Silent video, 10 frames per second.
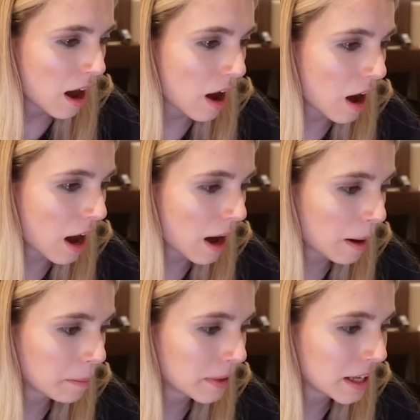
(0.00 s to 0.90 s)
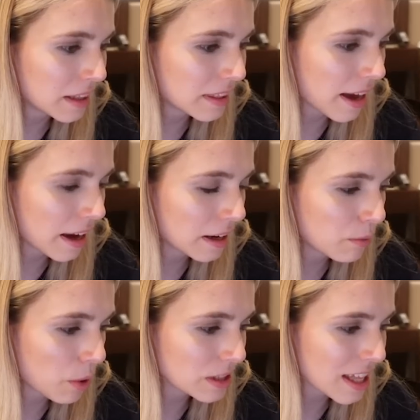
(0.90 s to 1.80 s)
And then
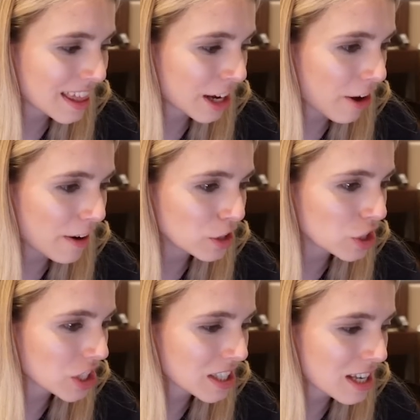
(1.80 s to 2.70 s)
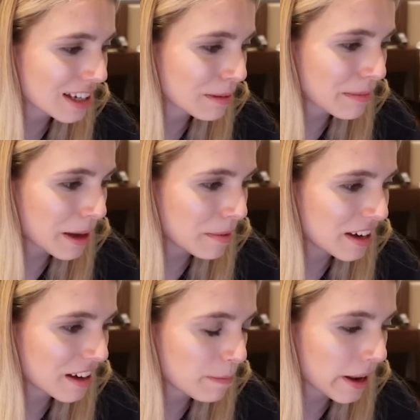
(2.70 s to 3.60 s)
what was I thinking? I was just thinking
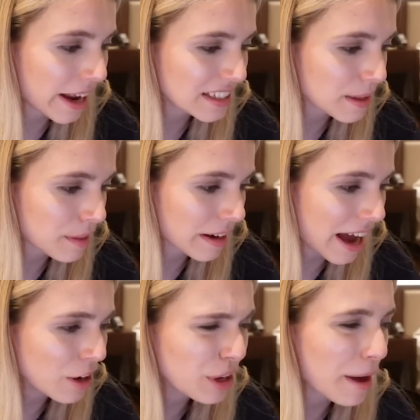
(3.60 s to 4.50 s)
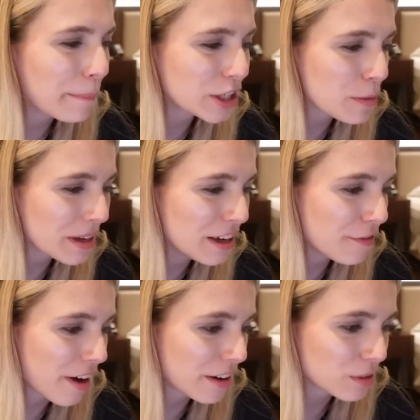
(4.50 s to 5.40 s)
maybe of playing something. Oh yeah, bishop
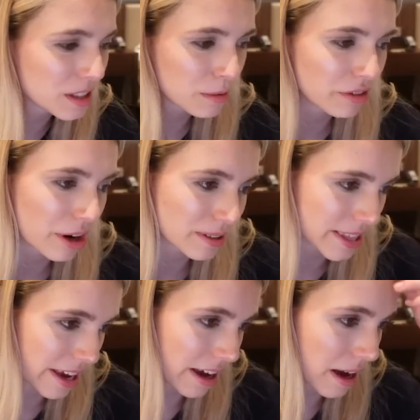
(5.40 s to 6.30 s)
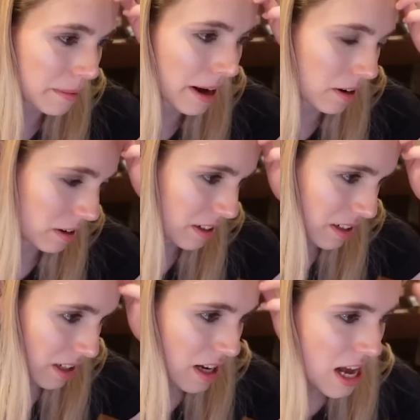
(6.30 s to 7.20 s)
e5 was the move that I was thinking about.
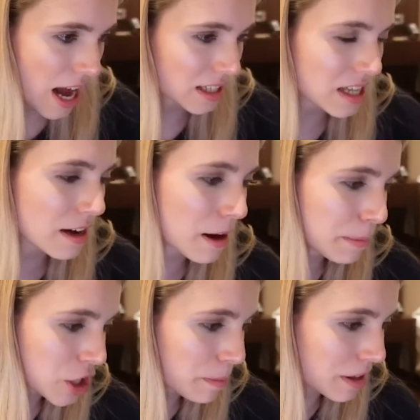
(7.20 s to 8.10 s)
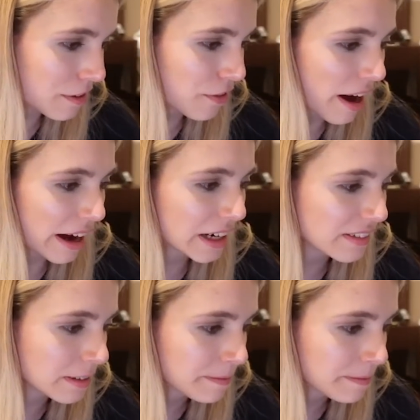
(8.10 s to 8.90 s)
I was thinking about bishop e5.